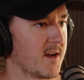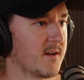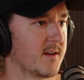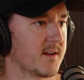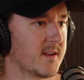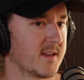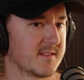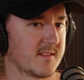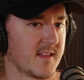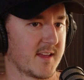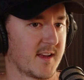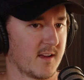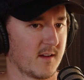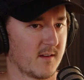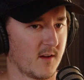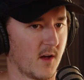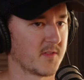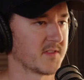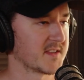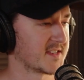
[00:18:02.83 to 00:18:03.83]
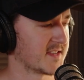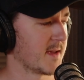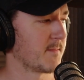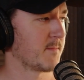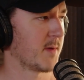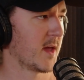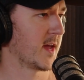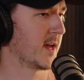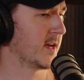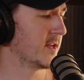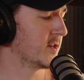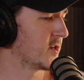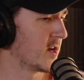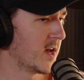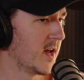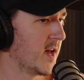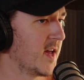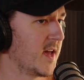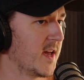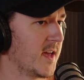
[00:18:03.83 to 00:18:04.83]
there and is like on the same page,
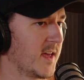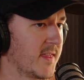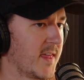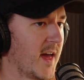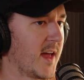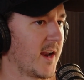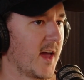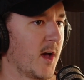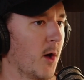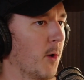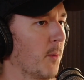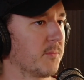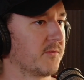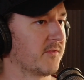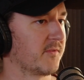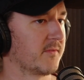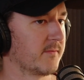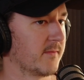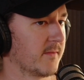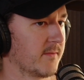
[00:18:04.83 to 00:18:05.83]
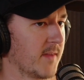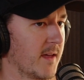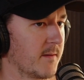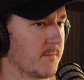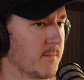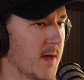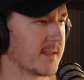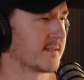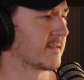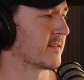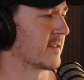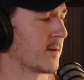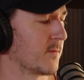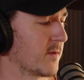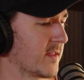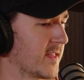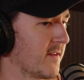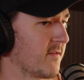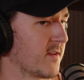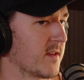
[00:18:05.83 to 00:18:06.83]
that helps immensely
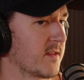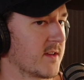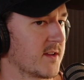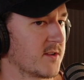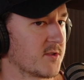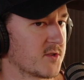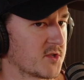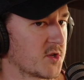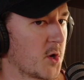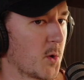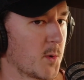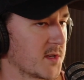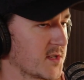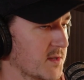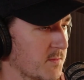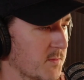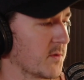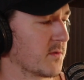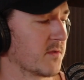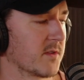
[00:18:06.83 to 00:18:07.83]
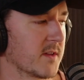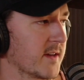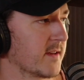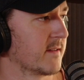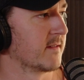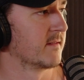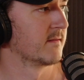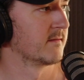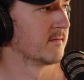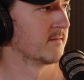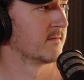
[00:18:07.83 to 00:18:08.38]
with everything just going smoothly.